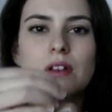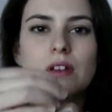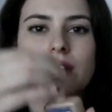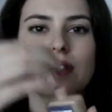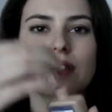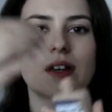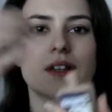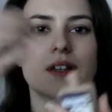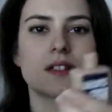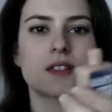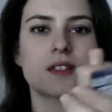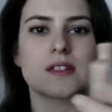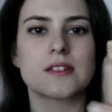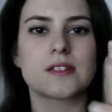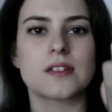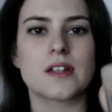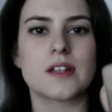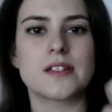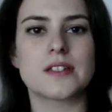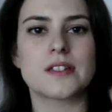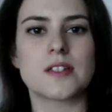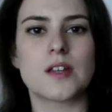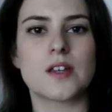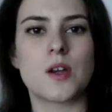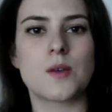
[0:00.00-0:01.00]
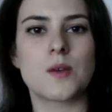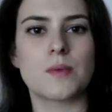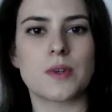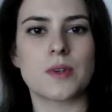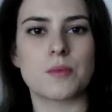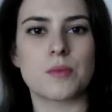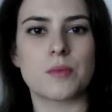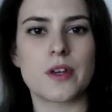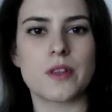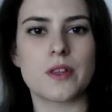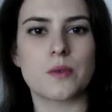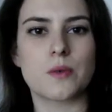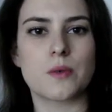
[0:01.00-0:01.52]
That's the size of the opening,
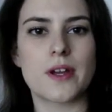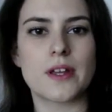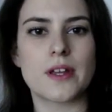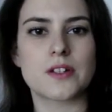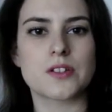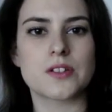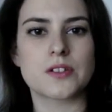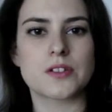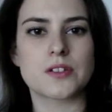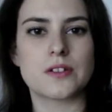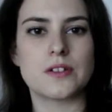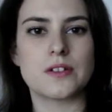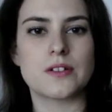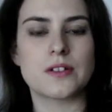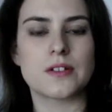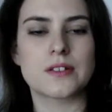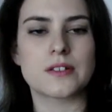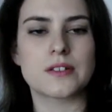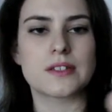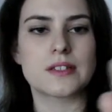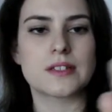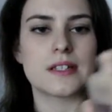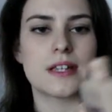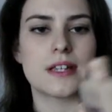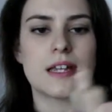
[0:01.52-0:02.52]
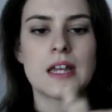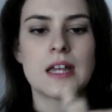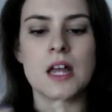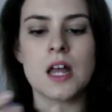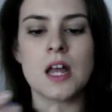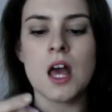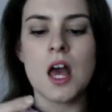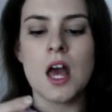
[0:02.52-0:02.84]
by the way, just so you can see.